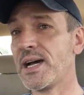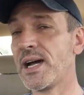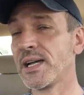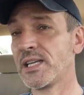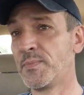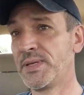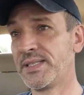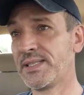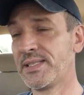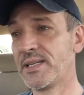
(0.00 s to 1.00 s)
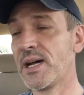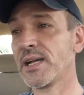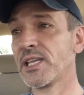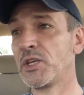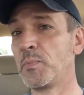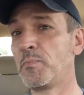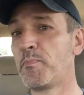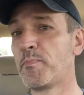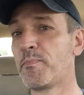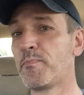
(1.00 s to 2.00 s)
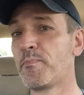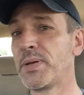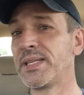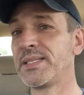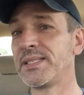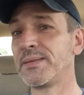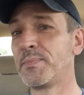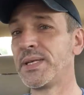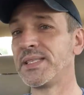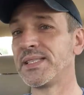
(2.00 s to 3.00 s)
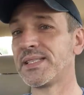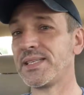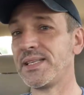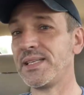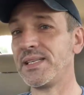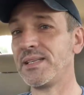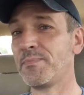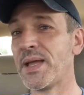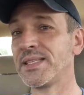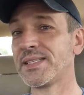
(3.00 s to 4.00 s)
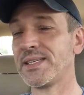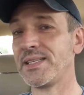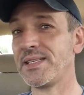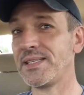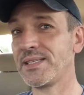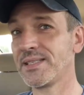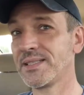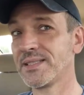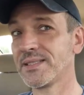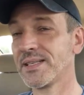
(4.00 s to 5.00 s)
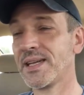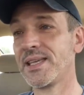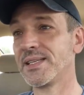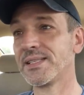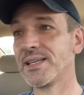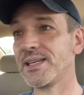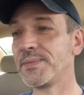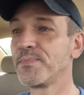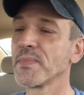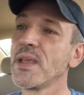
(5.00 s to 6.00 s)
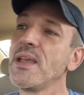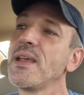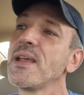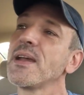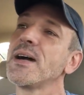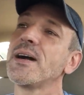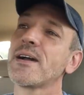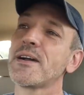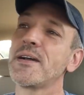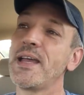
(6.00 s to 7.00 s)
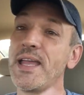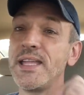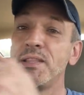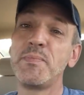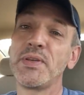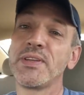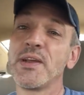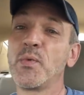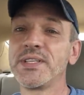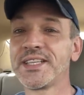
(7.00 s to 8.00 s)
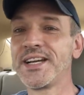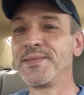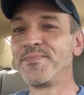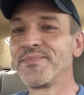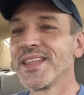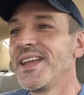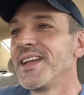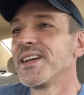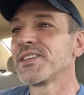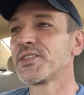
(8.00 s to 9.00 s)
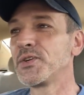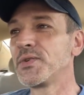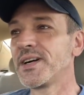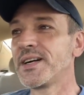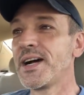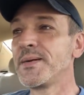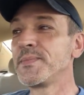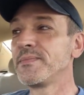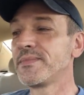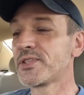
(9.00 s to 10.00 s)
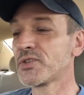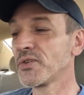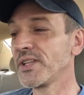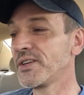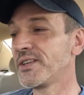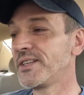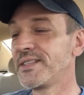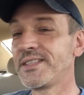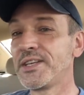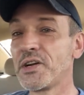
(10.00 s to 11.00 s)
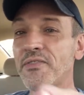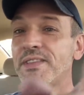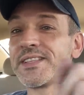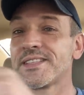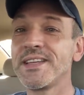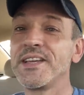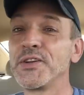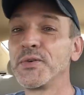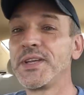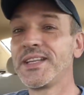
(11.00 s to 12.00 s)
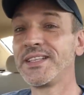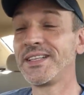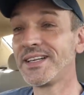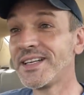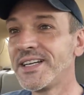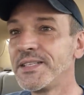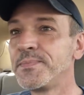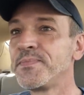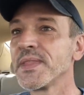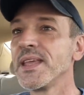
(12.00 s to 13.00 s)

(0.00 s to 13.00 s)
occupancy, occupancy, pency, I can't say it, uh, in the building at one time. So uh, I'm shortly going to get off this thing and go get in line.